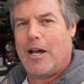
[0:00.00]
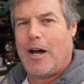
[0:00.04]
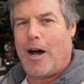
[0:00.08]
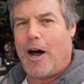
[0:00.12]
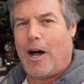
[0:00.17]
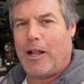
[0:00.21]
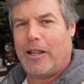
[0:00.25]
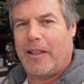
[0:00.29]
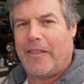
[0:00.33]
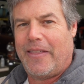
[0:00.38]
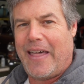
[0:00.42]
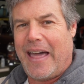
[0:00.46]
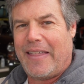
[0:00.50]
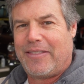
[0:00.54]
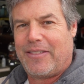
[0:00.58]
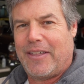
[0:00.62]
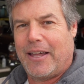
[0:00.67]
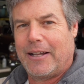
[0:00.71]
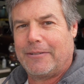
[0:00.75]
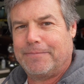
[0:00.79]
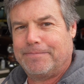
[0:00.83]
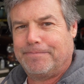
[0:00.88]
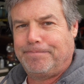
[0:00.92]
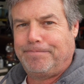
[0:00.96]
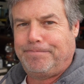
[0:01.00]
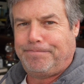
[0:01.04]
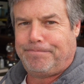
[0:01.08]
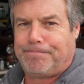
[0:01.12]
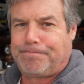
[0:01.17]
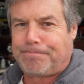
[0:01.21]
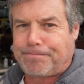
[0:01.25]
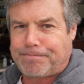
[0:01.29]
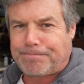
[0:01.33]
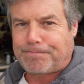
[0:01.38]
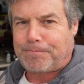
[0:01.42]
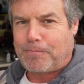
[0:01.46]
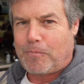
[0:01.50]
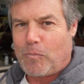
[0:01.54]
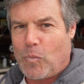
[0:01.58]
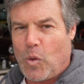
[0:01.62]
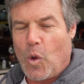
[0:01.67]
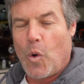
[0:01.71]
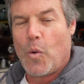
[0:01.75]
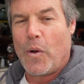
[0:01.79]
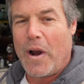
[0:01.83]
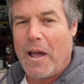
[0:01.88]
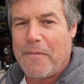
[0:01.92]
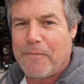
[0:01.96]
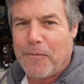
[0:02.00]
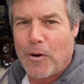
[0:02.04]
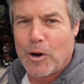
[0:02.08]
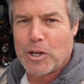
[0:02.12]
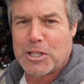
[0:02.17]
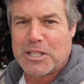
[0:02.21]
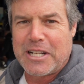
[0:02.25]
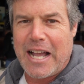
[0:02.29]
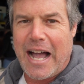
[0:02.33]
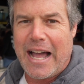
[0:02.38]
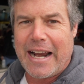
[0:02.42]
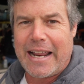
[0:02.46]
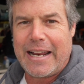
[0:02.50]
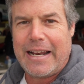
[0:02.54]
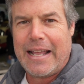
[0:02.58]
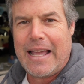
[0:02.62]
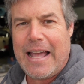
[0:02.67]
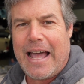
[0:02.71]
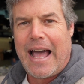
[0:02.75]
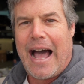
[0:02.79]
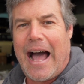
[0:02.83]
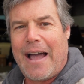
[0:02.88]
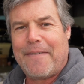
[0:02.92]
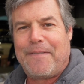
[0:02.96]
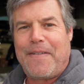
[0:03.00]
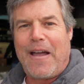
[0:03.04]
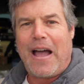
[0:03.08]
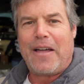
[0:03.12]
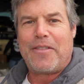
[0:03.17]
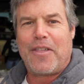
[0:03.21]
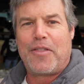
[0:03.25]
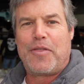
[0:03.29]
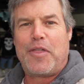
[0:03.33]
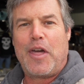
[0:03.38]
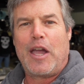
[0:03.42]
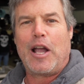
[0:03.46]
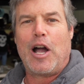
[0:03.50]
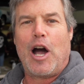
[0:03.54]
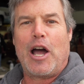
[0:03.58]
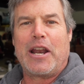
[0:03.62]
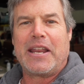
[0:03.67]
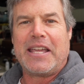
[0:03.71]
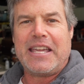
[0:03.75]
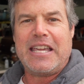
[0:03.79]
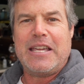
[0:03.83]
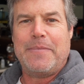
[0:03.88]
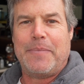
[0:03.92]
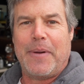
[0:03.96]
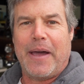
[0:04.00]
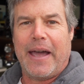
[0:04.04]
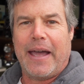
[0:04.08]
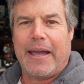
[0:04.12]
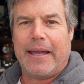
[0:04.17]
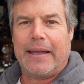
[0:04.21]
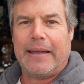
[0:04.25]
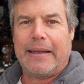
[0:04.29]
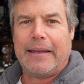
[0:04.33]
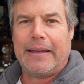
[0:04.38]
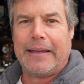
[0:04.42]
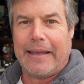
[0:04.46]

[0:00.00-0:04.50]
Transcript: All in that thing. When I first got it, I found the thing on eBay.